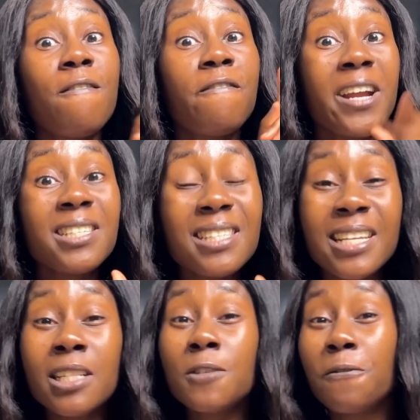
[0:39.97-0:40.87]
First
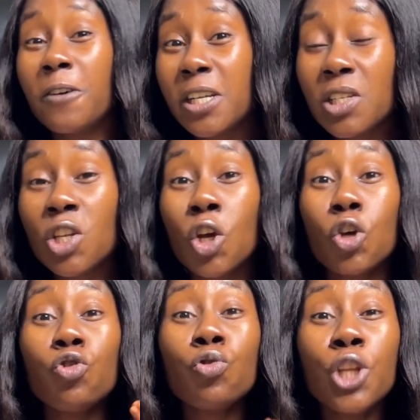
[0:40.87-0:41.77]
things first,
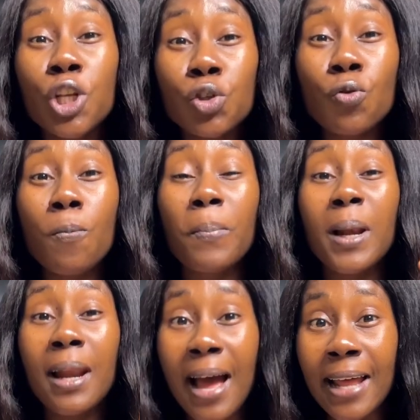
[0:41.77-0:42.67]
you need to
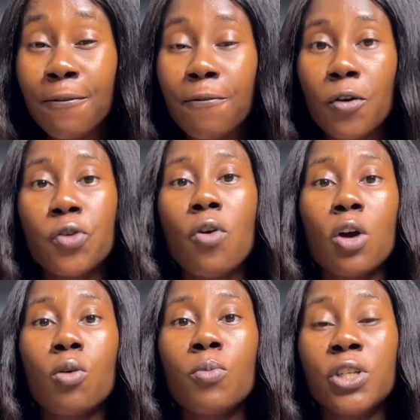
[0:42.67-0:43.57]
plan for your
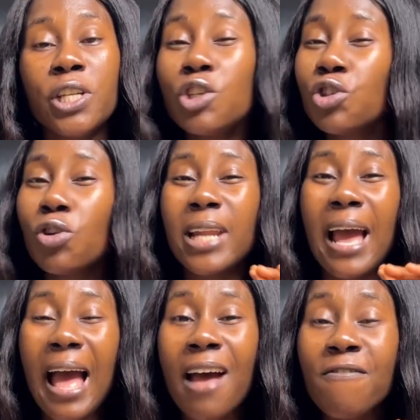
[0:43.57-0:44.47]
accommodation,
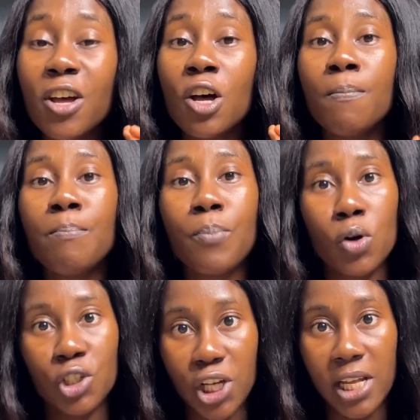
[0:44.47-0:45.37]
have a
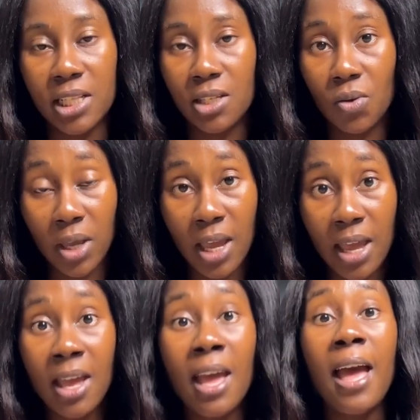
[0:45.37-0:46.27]
budget,
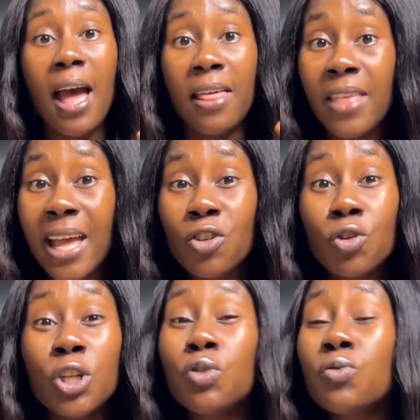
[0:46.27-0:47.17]
okay? And then
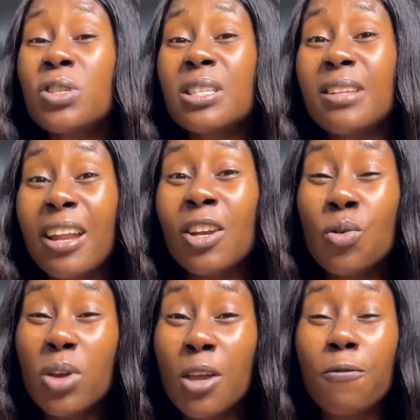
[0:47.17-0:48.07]
you need to start
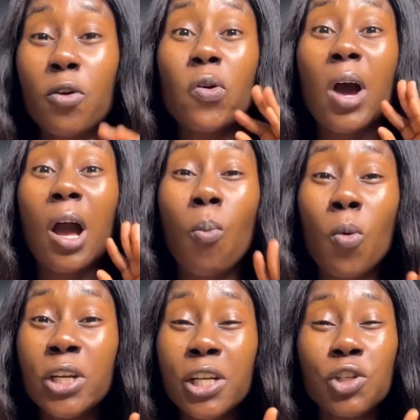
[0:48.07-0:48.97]
looking for your
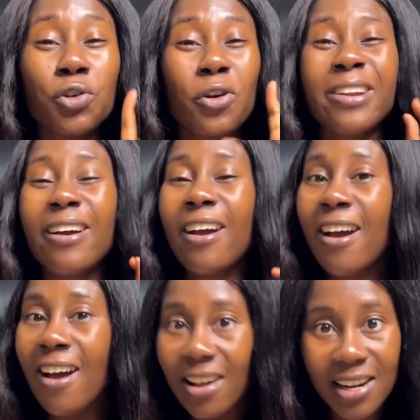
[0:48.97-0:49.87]
accommodation
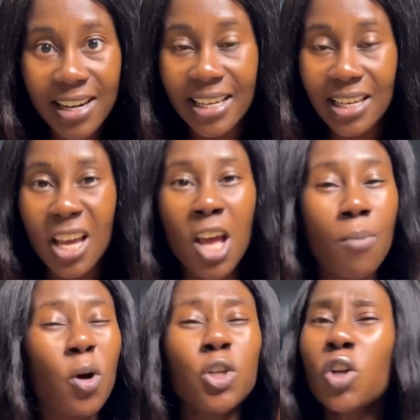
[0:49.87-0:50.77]
early.
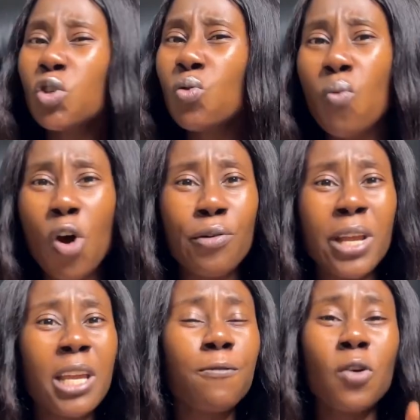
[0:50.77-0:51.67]
But not to
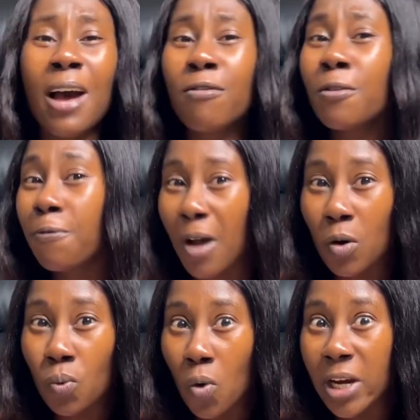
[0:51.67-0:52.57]
worry, if you haven't
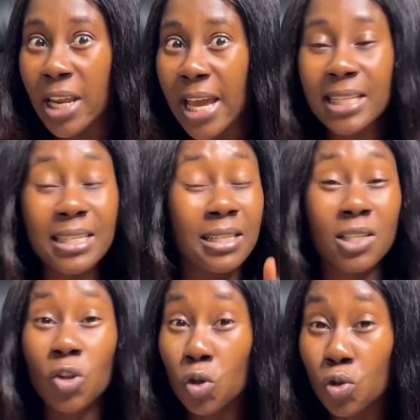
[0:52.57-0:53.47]
found one yet,
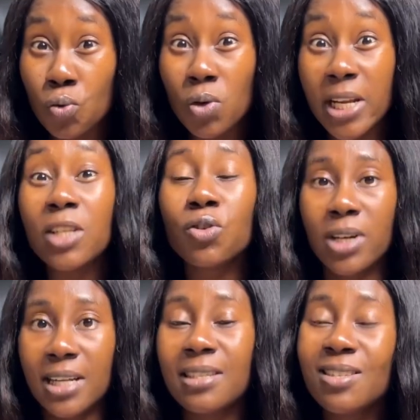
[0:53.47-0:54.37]
it's not too late. You
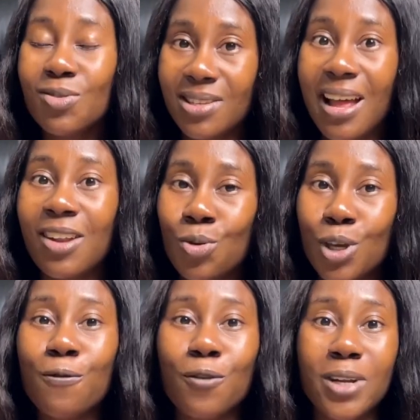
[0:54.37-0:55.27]
can still start
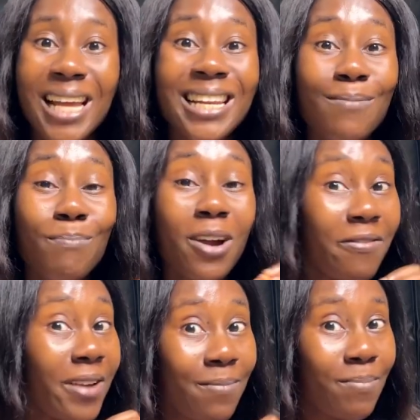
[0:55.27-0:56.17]
looking for that
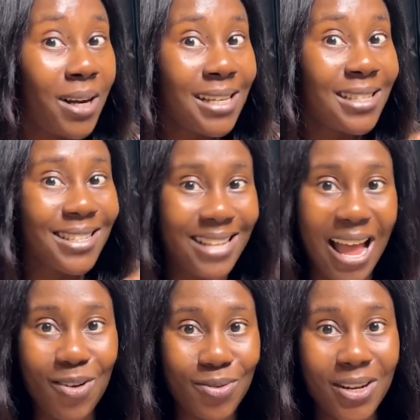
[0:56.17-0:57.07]
perfect place
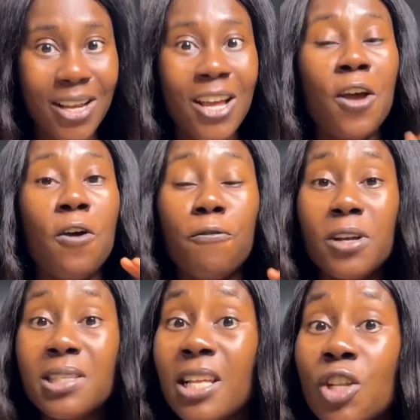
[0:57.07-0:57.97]
now.
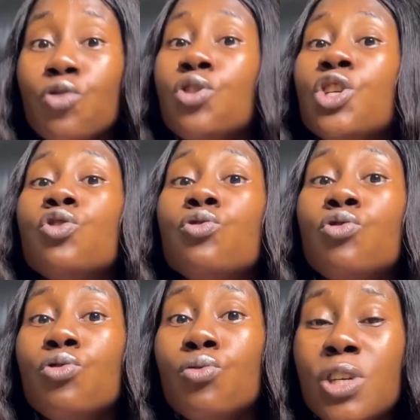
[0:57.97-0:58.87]
First thing you need to
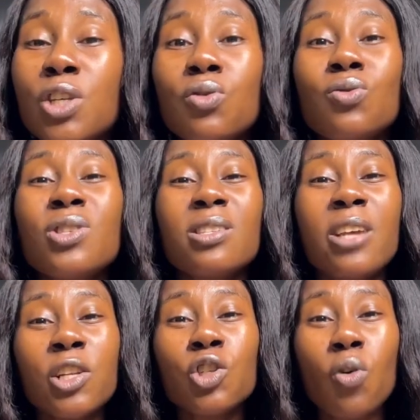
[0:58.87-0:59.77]
do is to
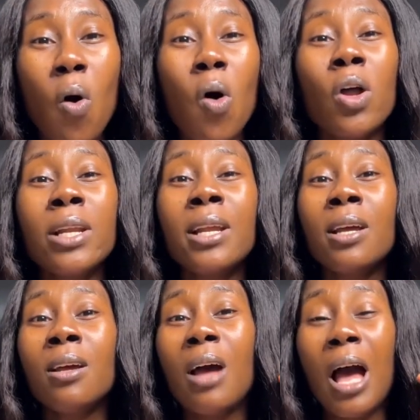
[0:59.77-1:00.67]
search on
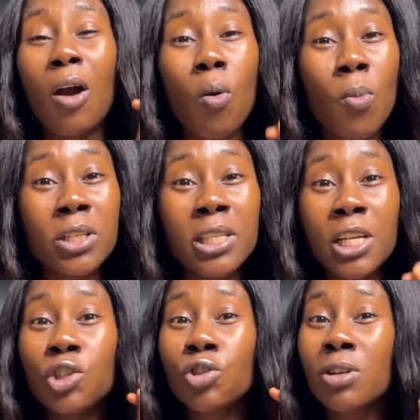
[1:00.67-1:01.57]

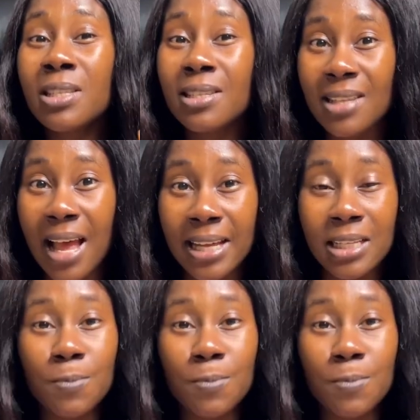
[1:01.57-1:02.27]
accommodation sites.